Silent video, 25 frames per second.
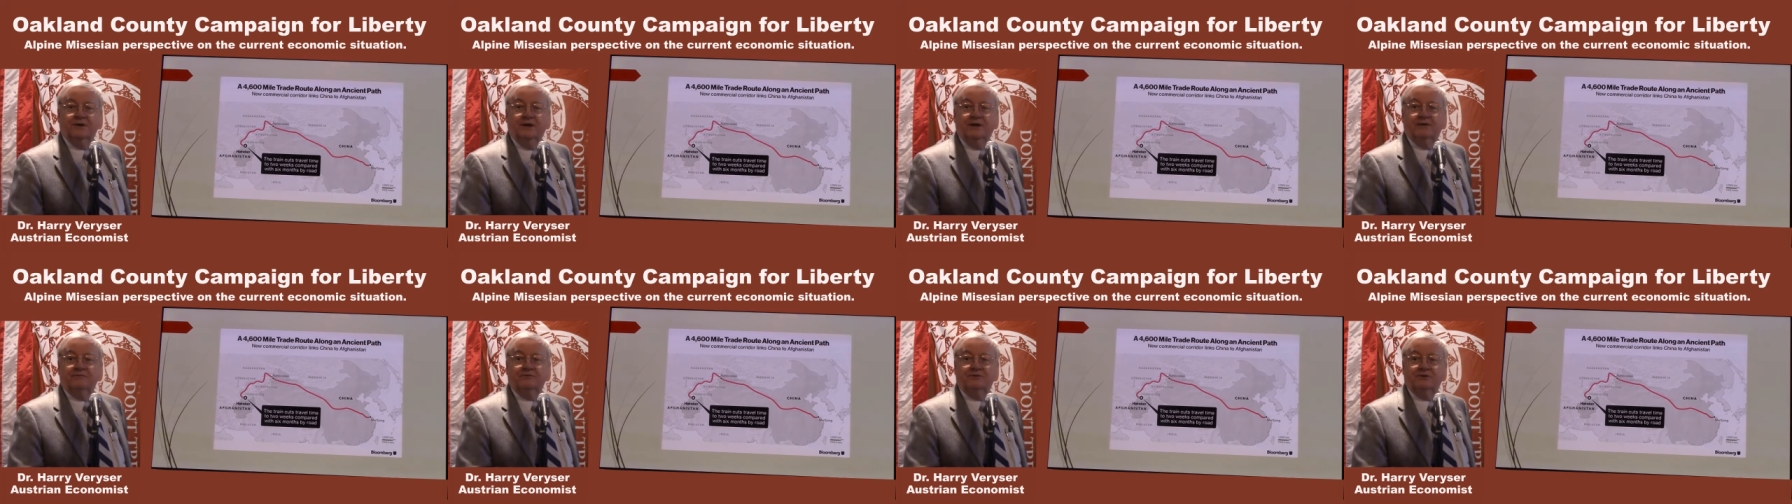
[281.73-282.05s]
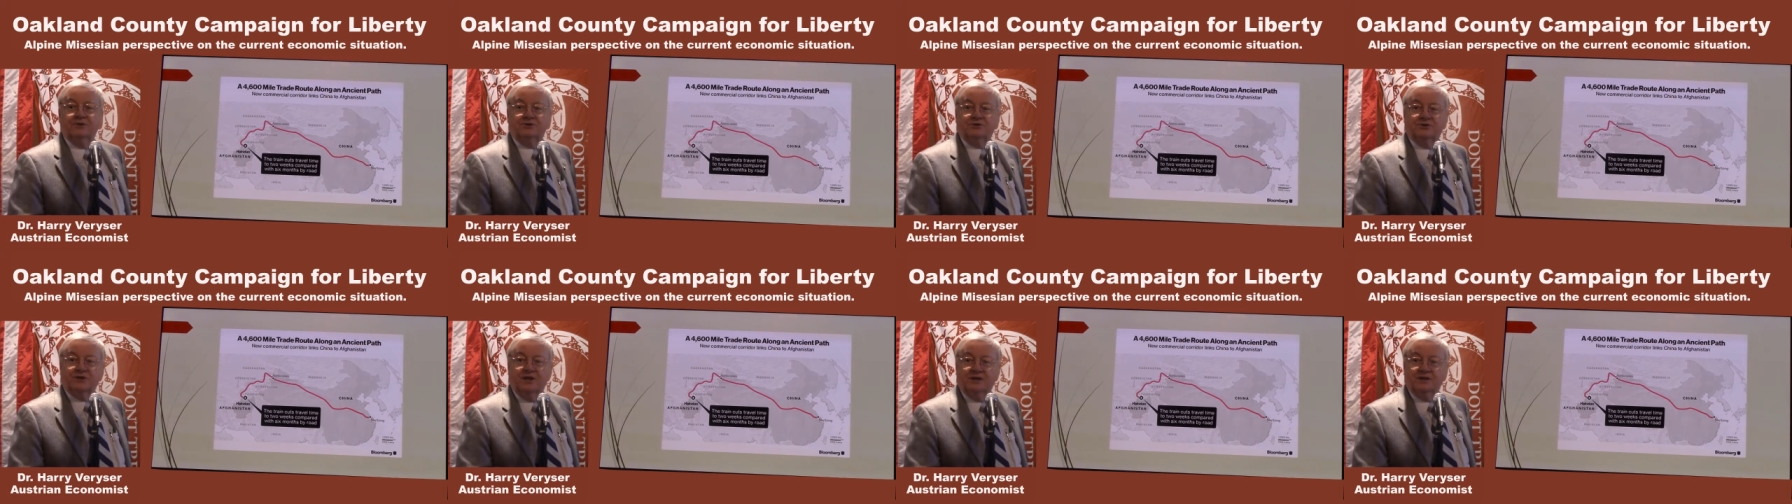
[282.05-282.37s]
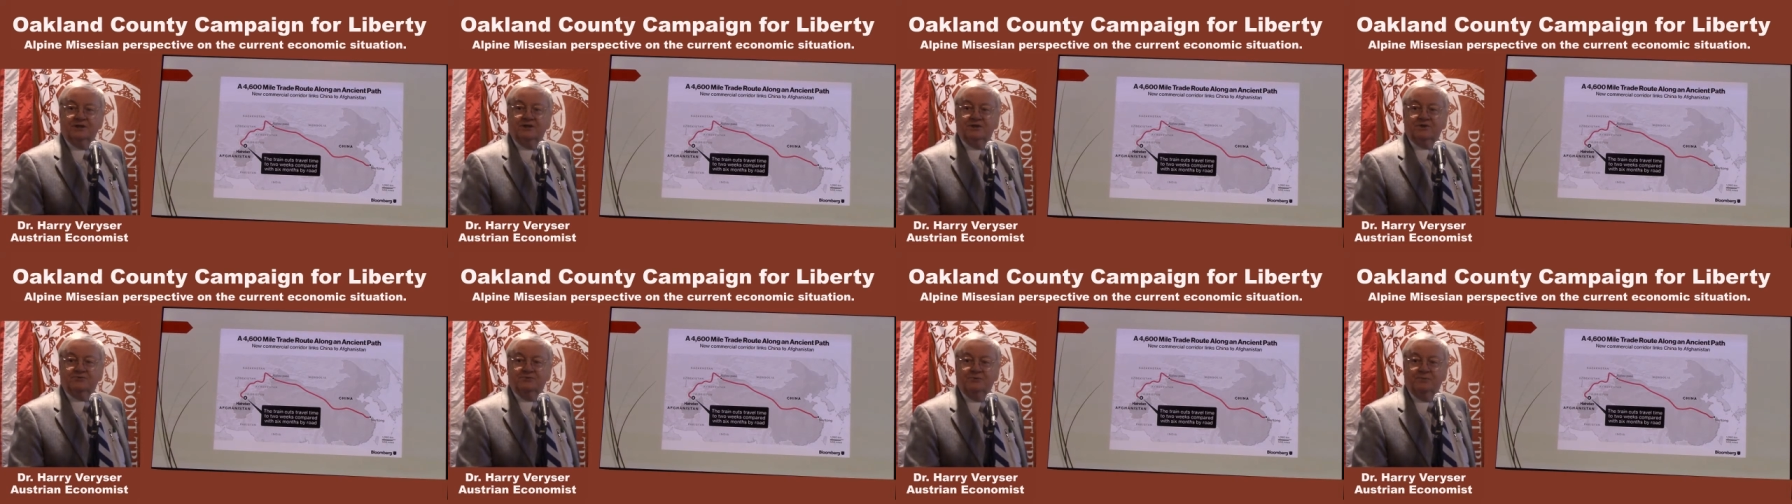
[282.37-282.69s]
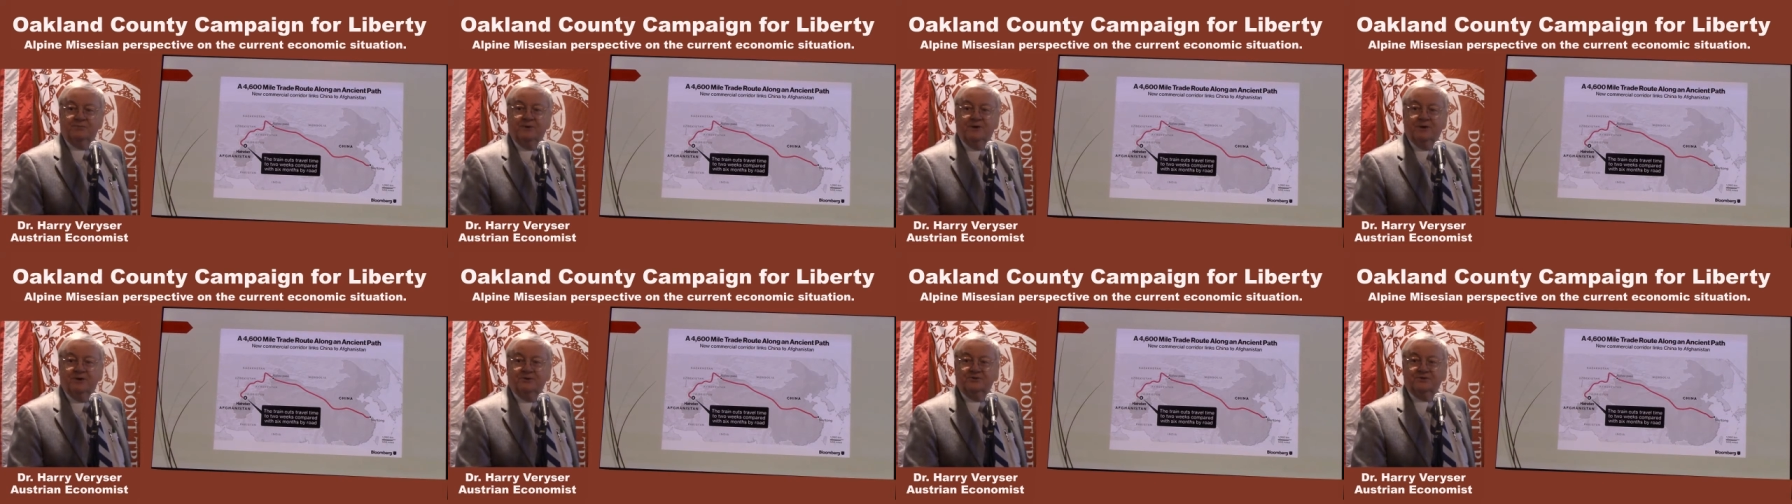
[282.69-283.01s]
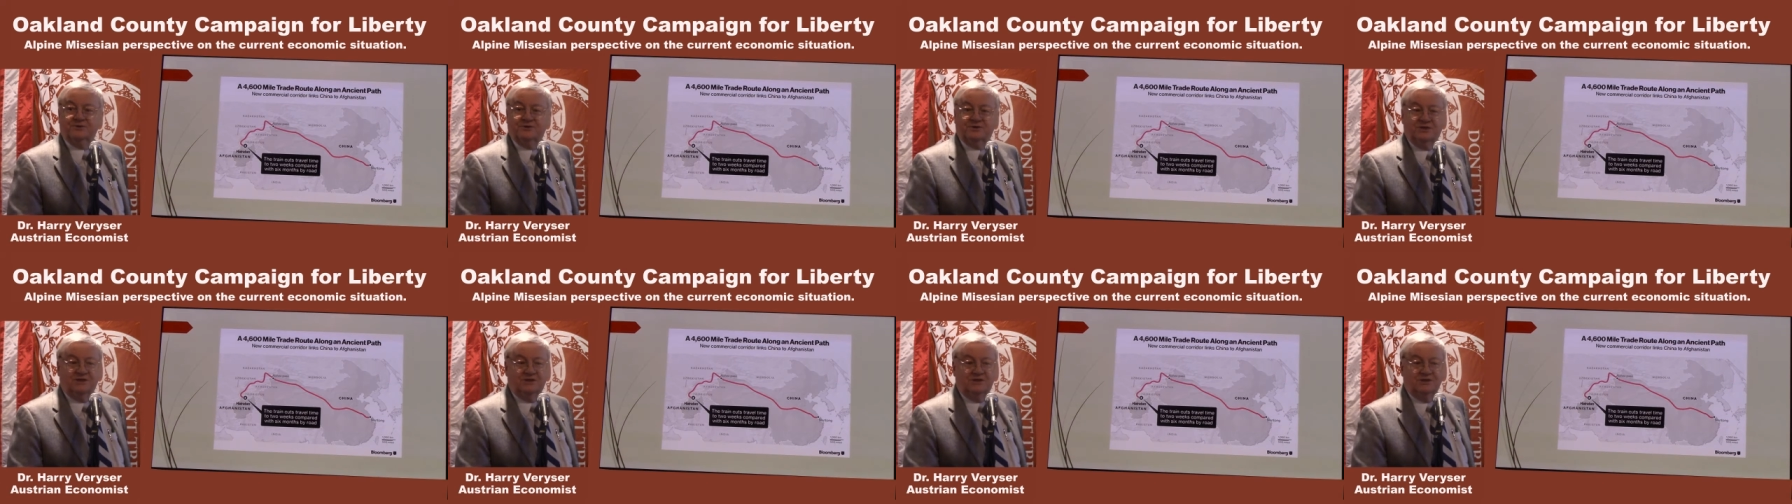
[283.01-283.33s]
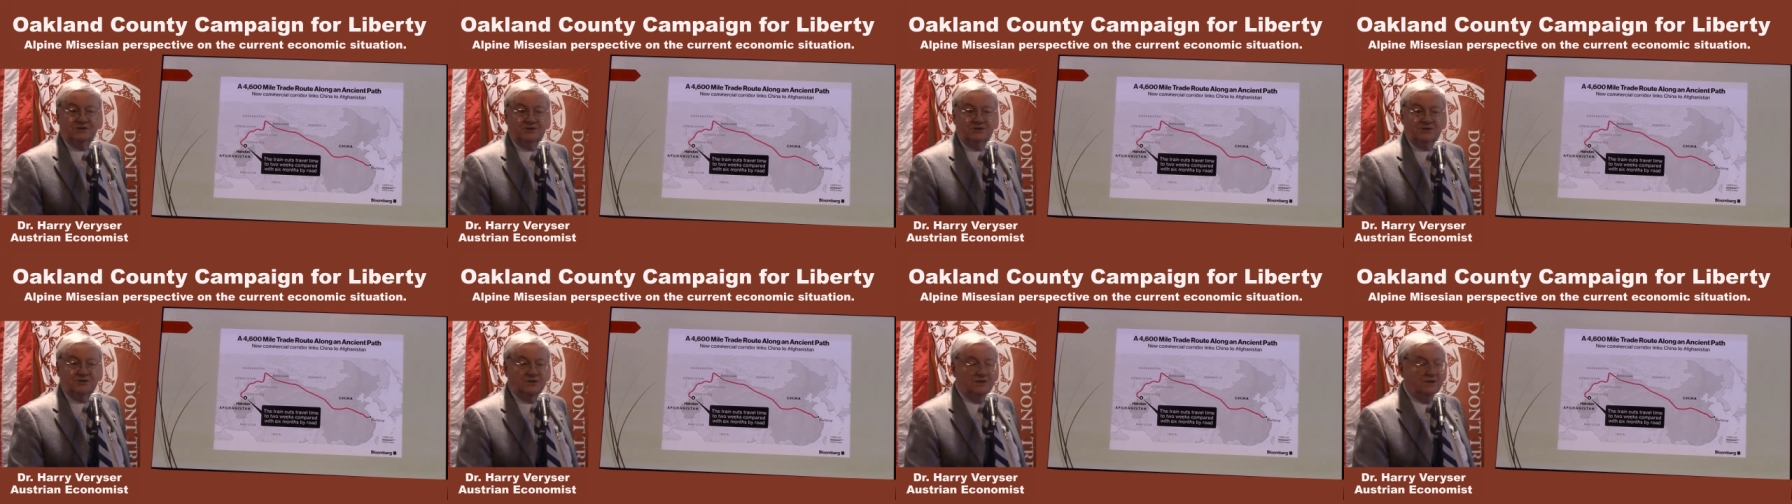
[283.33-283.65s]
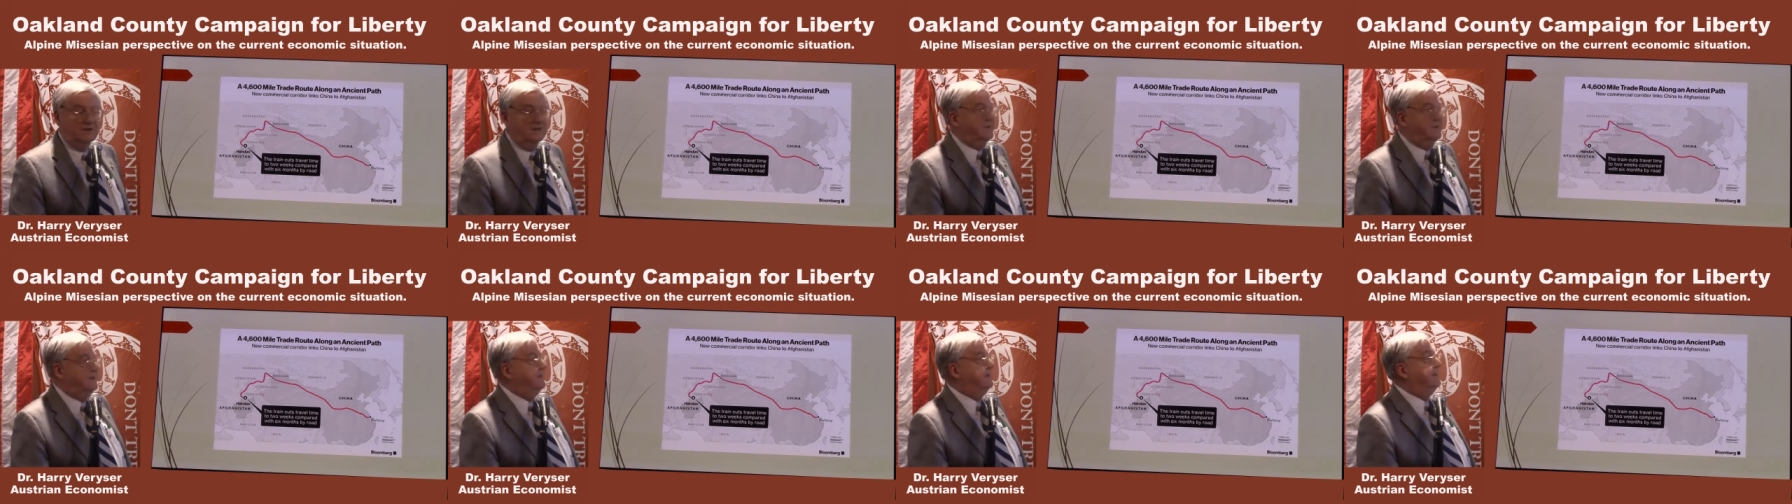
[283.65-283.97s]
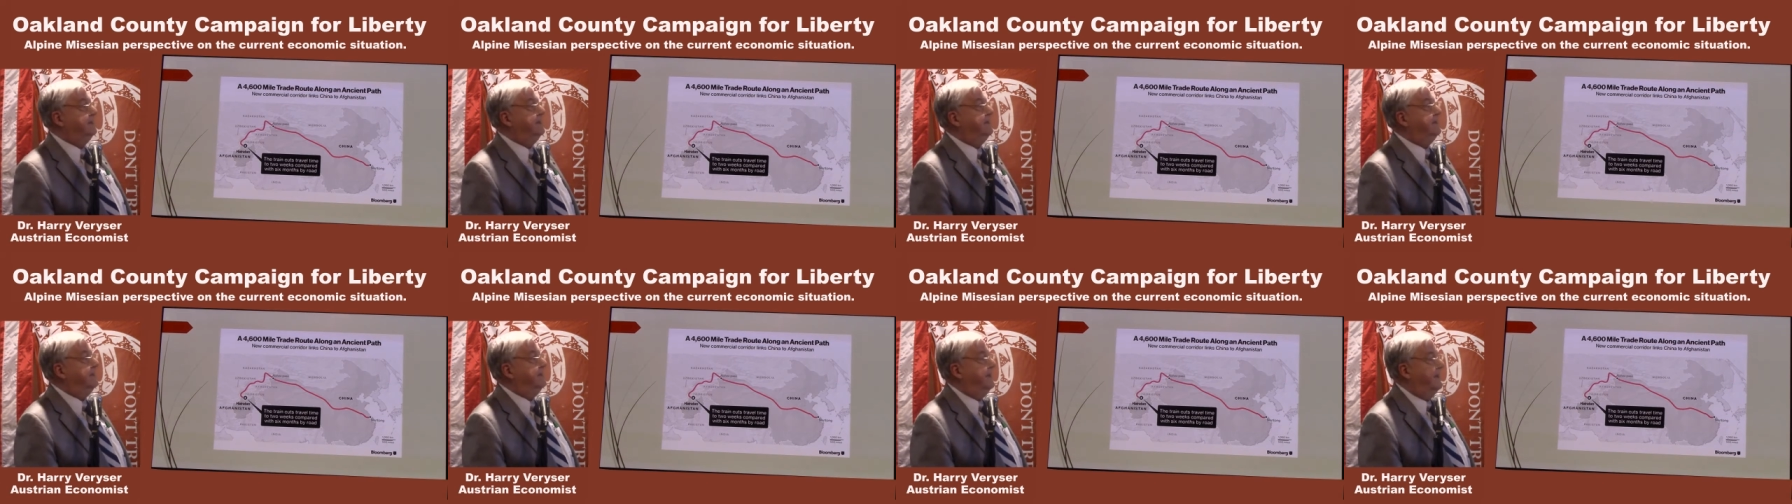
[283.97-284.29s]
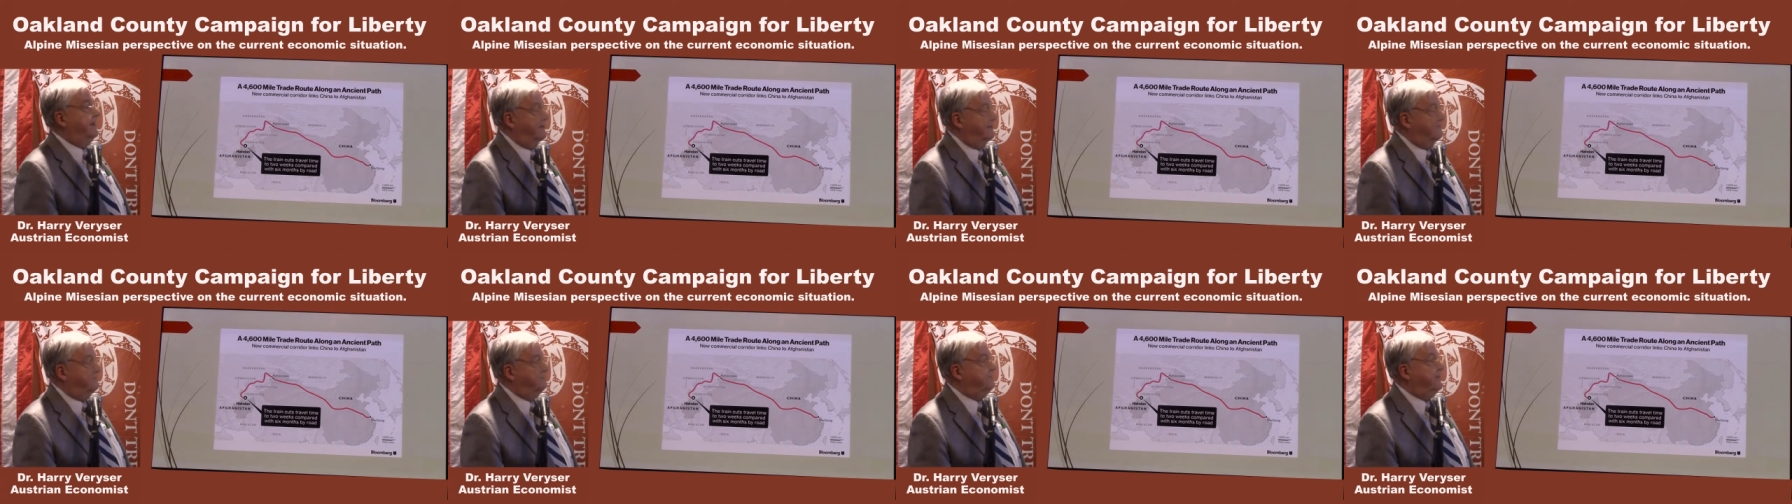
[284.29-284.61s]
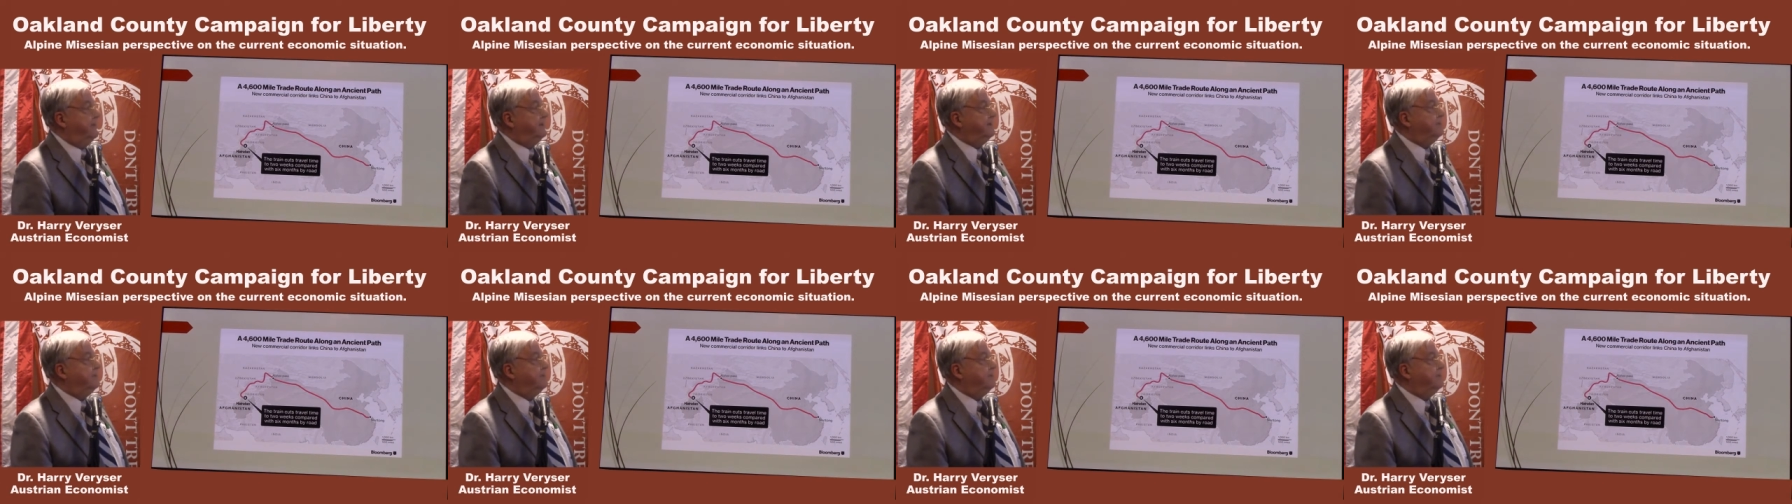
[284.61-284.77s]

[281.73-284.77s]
having the Chinese repair the cities. Uh, I have been